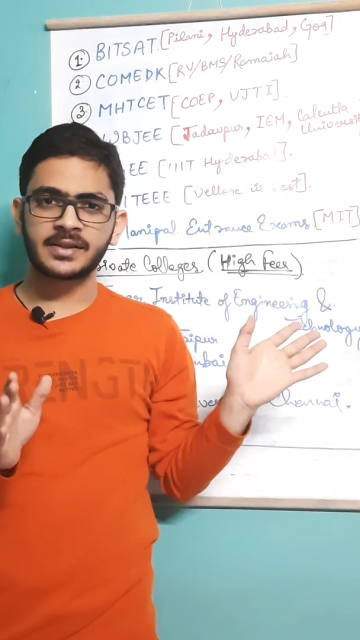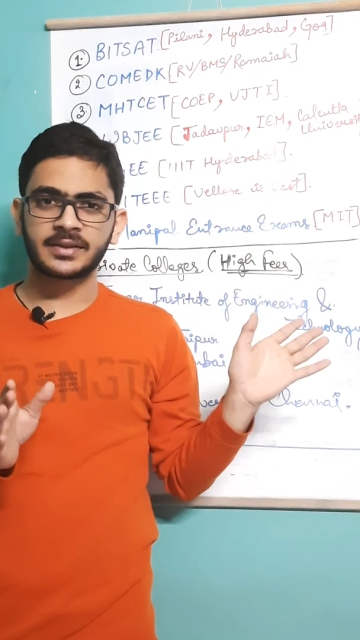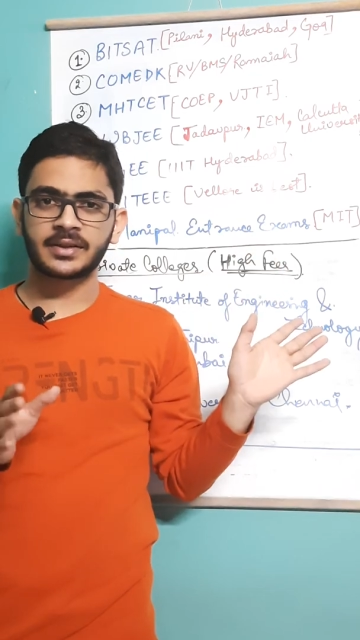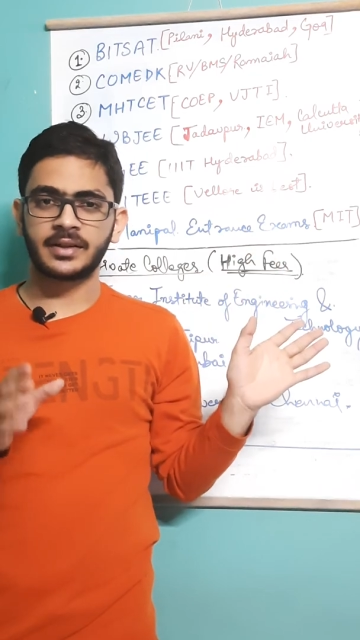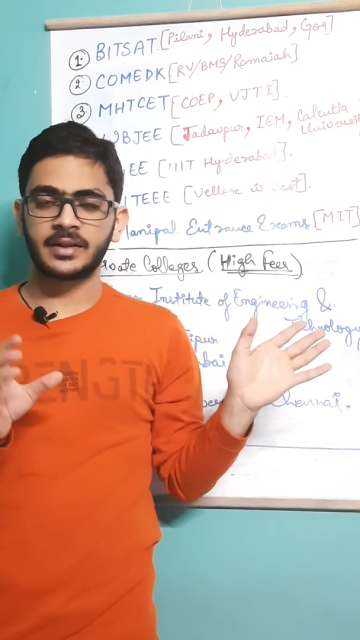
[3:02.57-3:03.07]

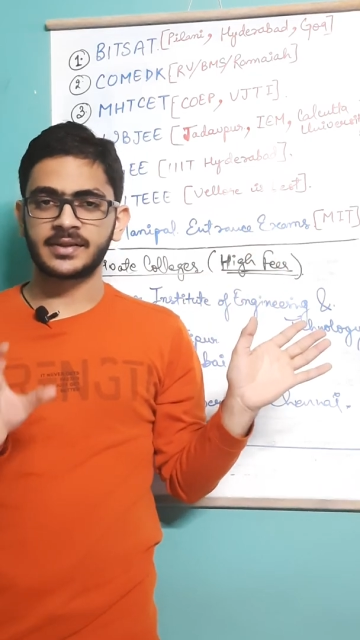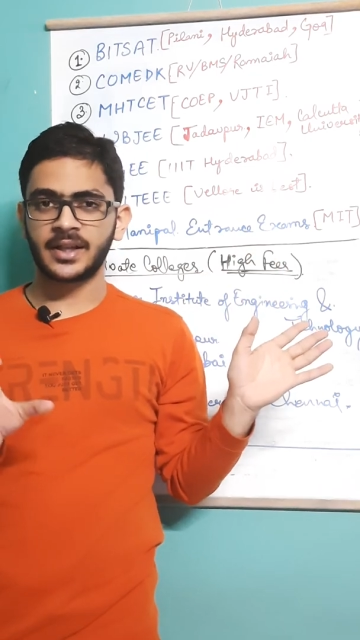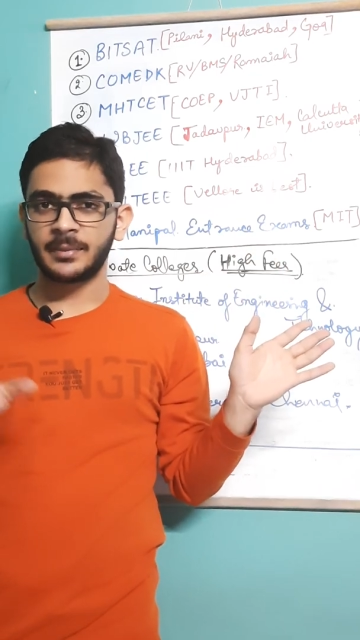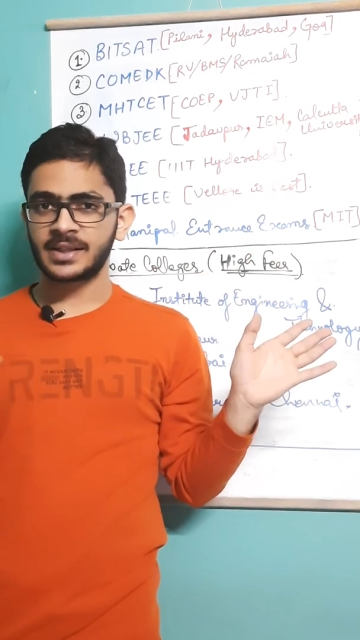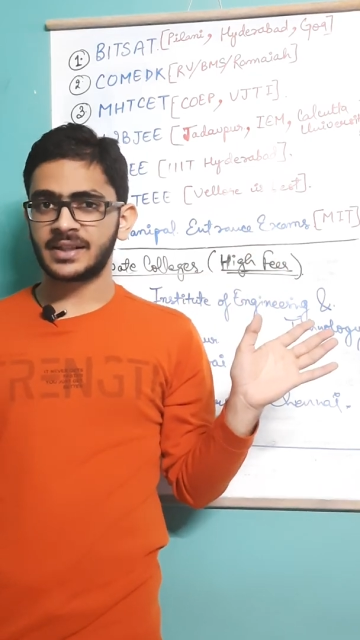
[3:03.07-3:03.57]
is
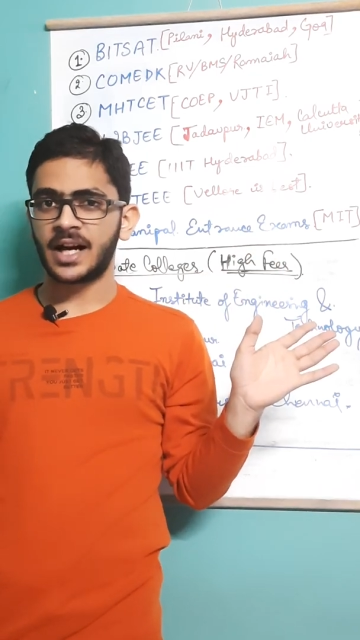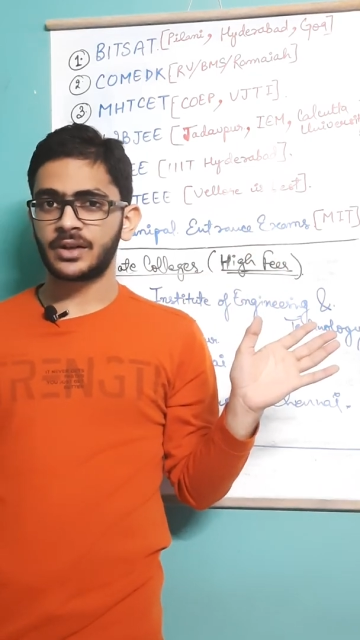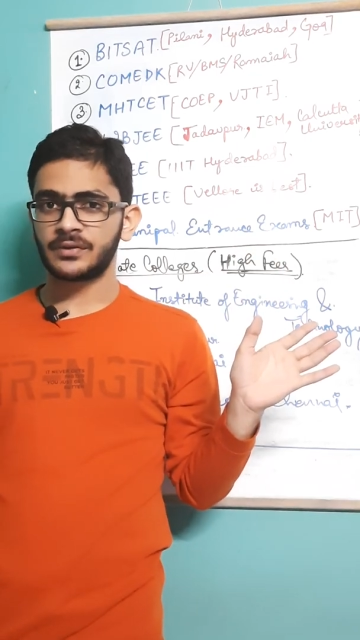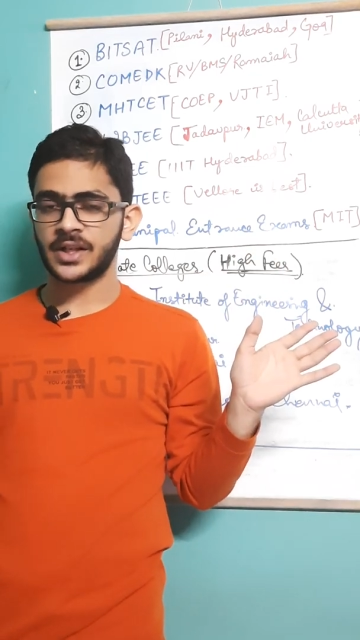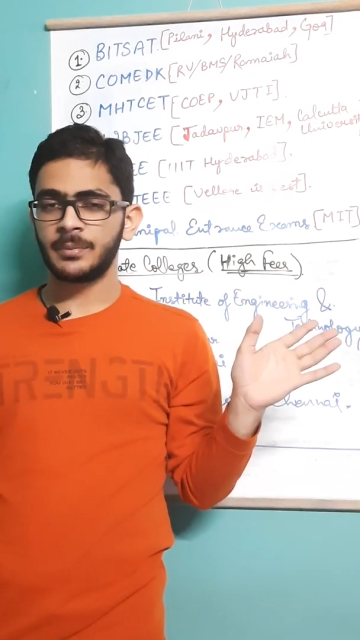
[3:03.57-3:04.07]
same as
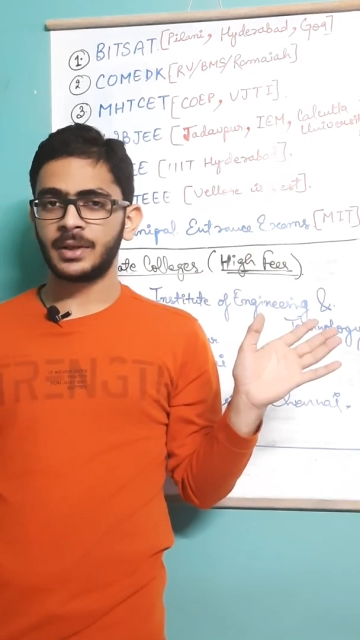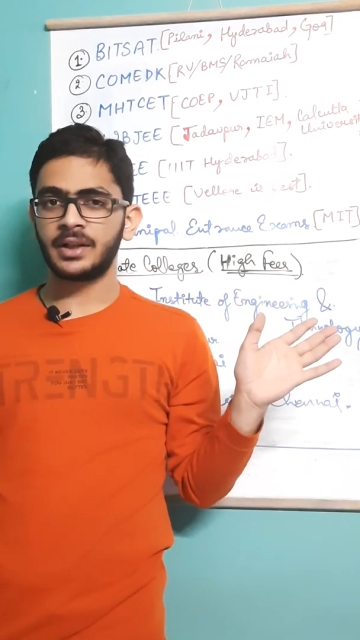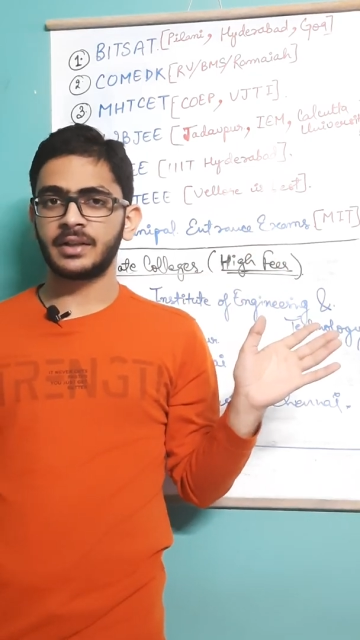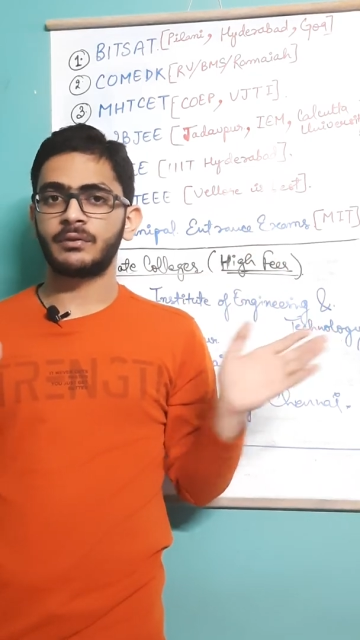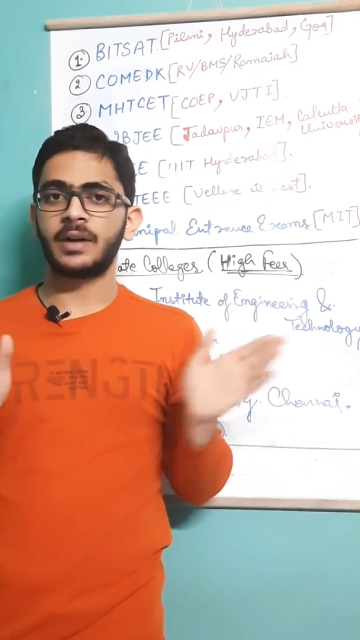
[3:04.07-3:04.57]
that of JEE,
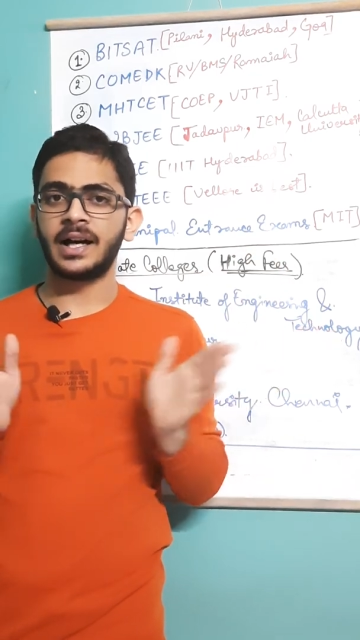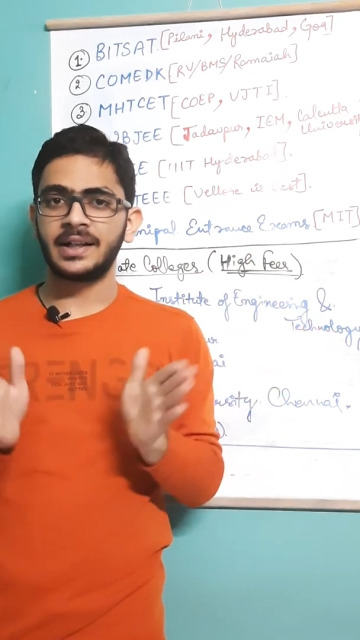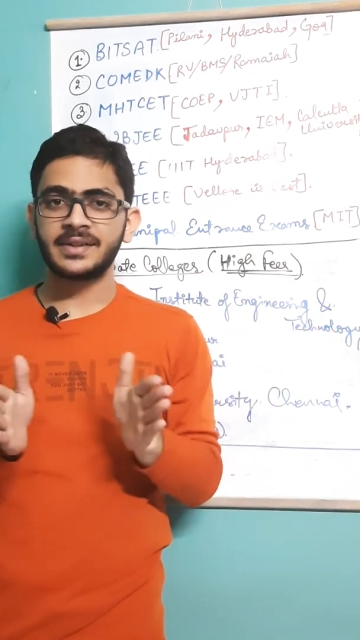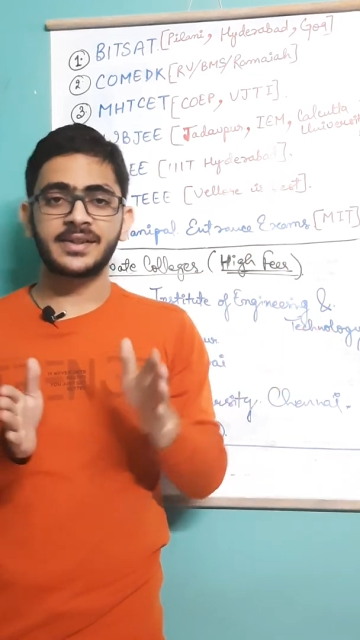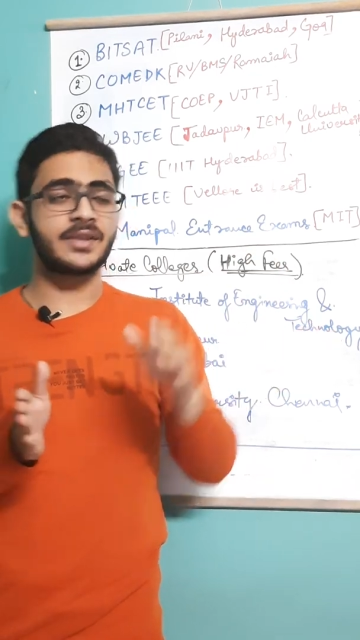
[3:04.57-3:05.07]
but why it is